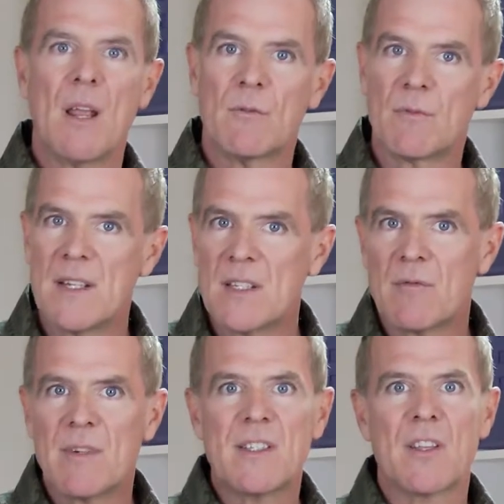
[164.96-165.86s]
Recent
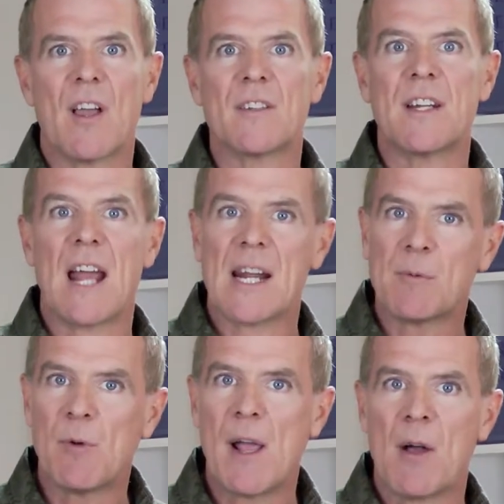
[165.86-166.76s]
research in
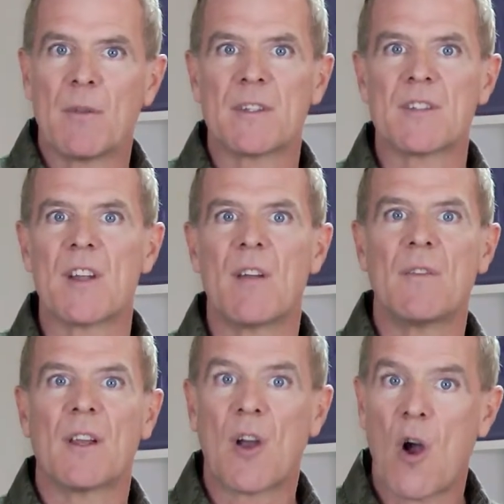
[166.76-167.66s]
animal health has shown
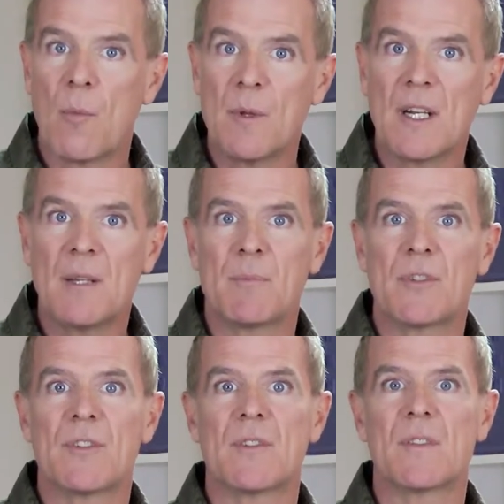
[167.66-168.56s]
that commonly
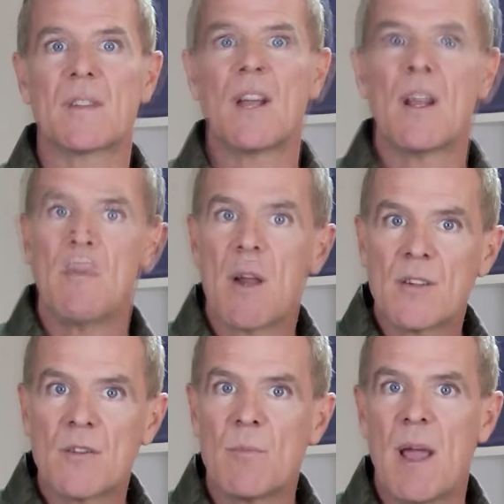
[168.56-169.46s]
produced
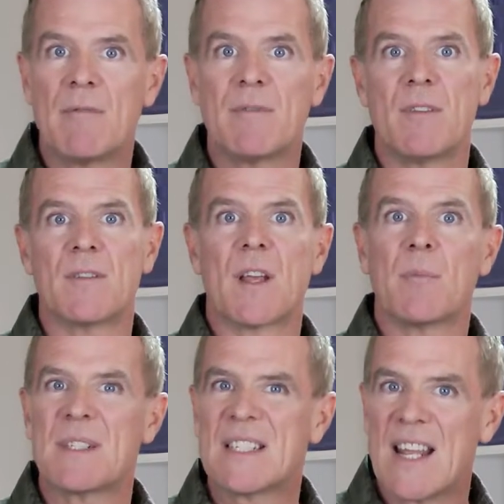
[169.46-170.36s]
commercial pet foods are
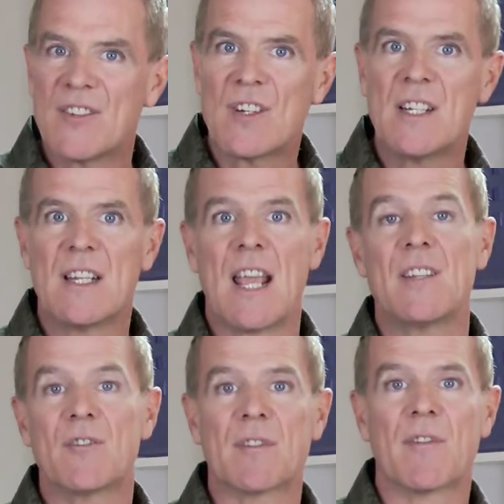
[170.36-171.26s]
potentially
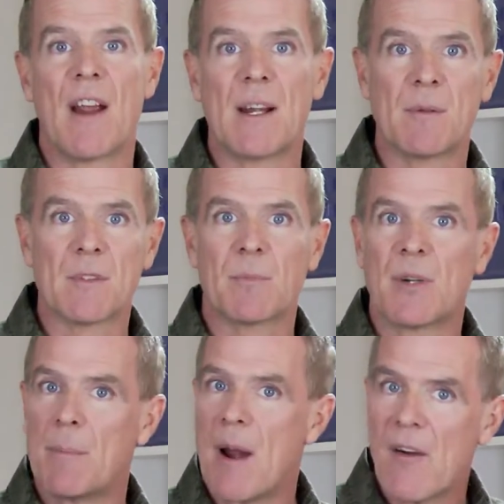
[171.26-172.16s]
dangerous for animals,
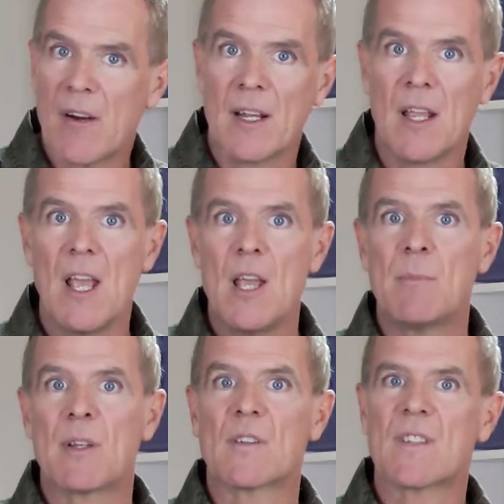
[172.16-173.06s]
primarily
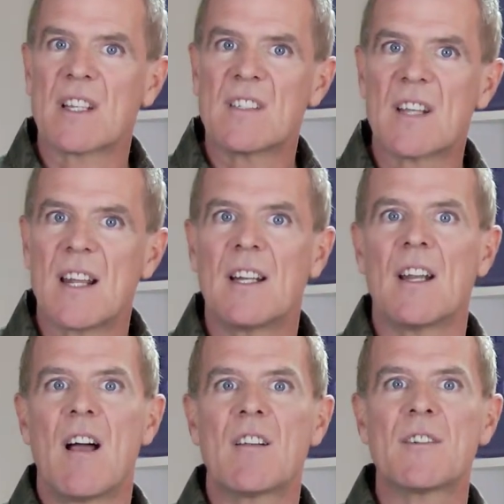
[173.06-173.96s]
because they contain a
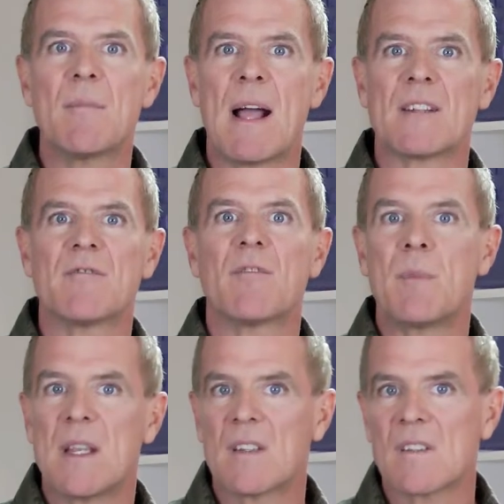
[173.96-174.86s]
large amount of
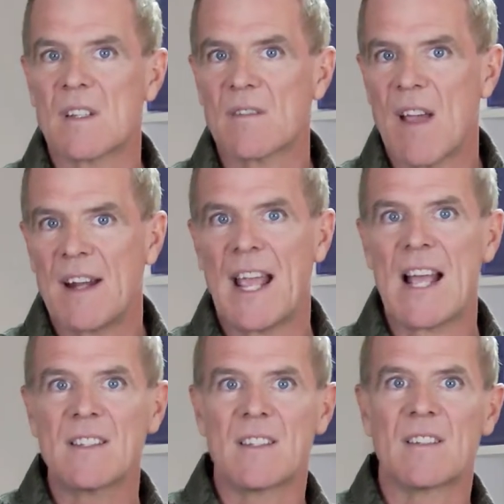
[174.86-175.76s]
omega-6 fatty
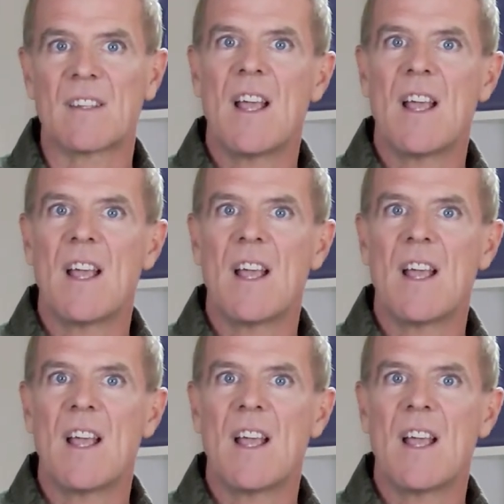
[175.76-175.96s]
acids